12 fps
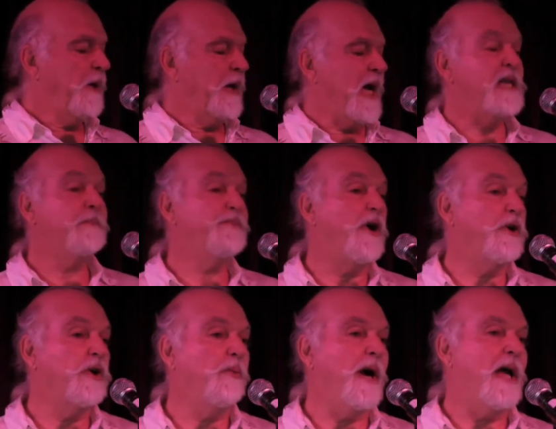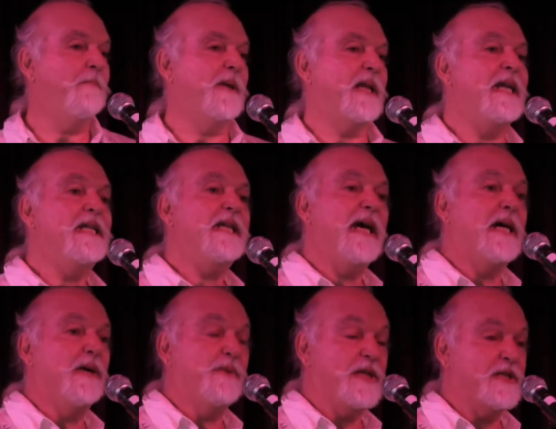hadn't broken away, but
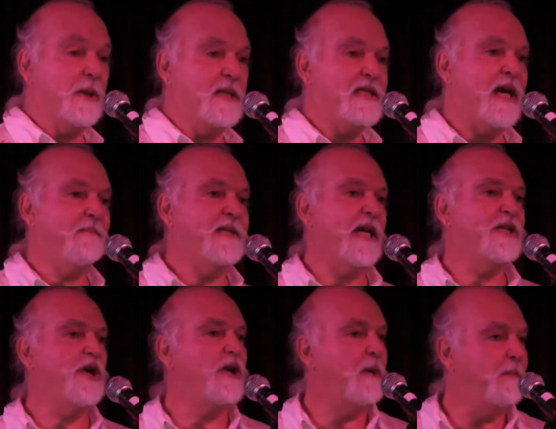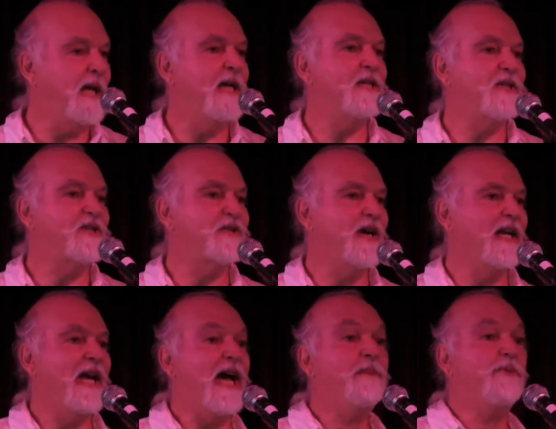India, which is on the same tectonic plate as
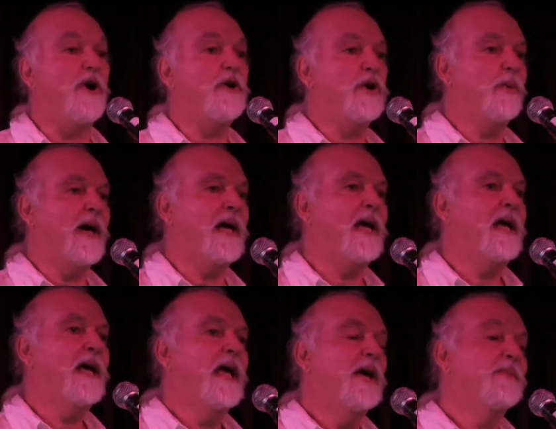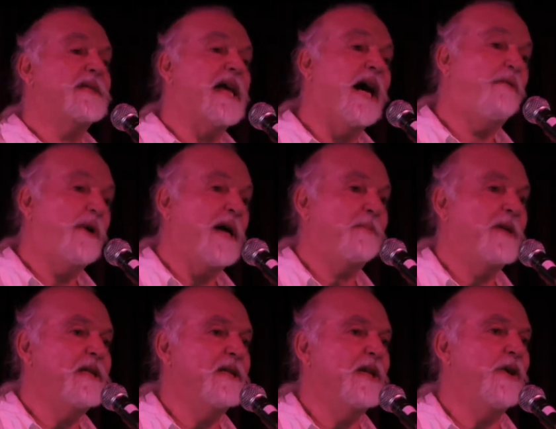Australia, had broken away and was halfway up
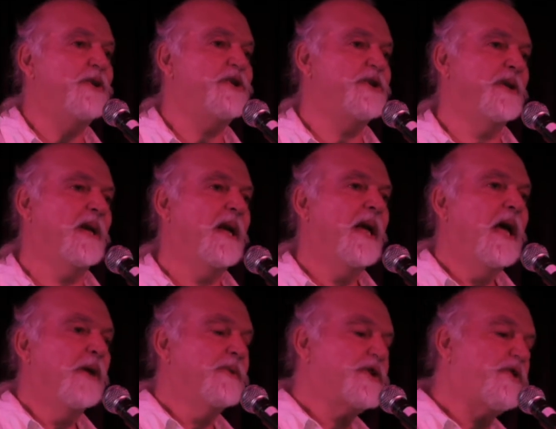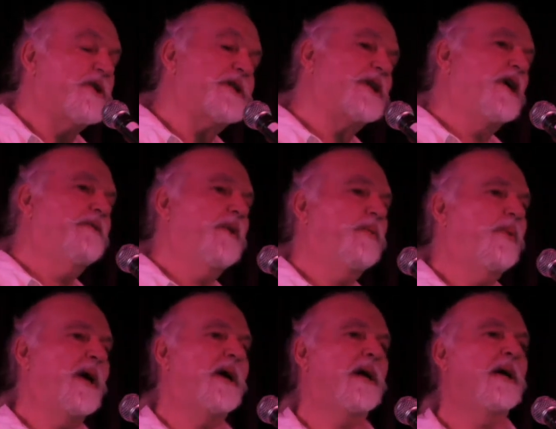the Indian Ocean and was crossing over
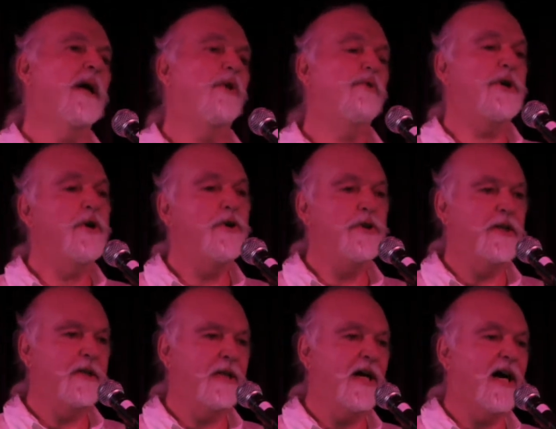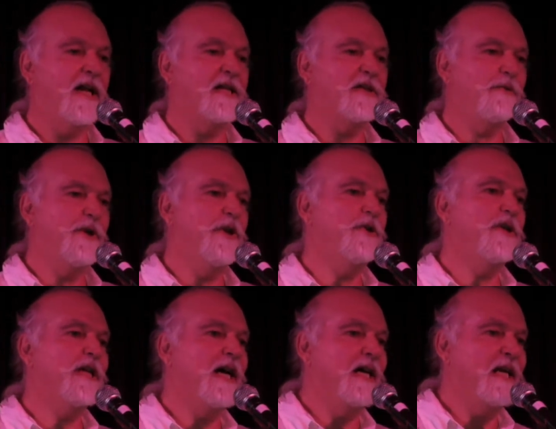where Reunion, the islands of
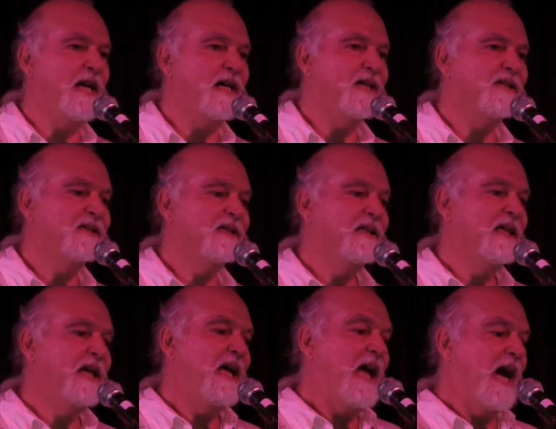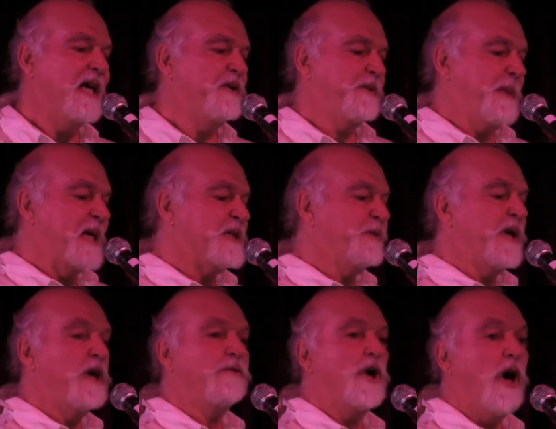Reunion, are now. And as it
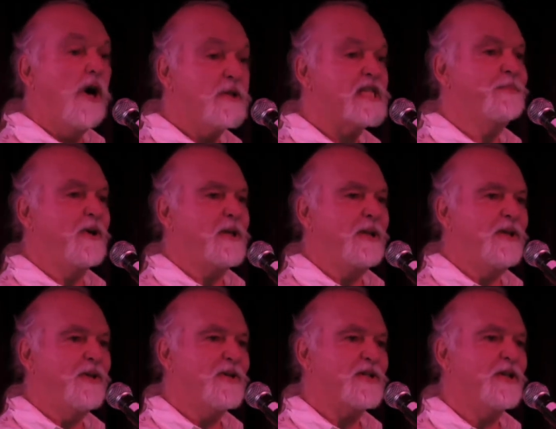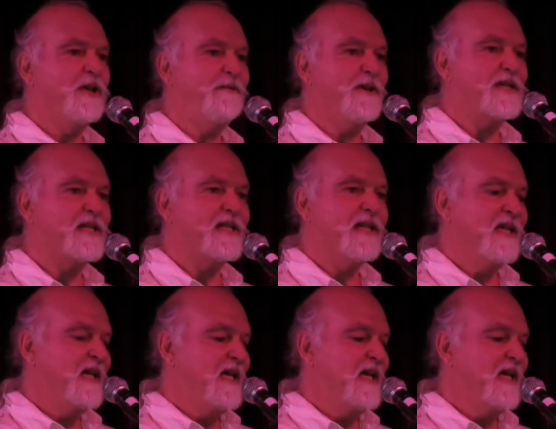went over a hot spot in the Earth's surface,